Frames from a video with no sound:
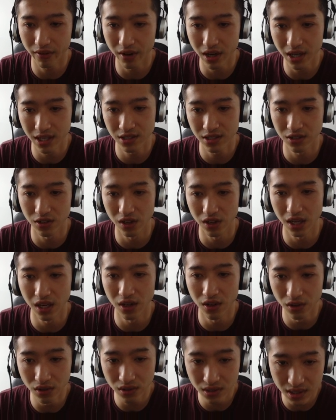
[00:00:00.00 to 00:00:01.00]
Rice Uni
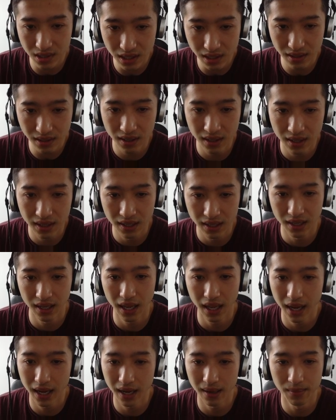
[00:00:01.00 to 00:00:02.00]
Houston,
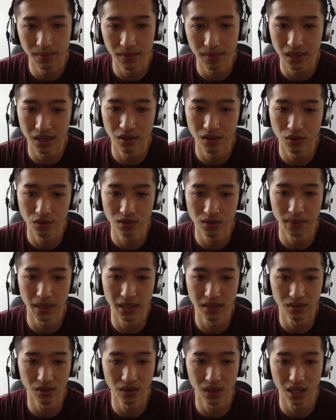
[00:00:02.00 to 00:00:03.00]
who's been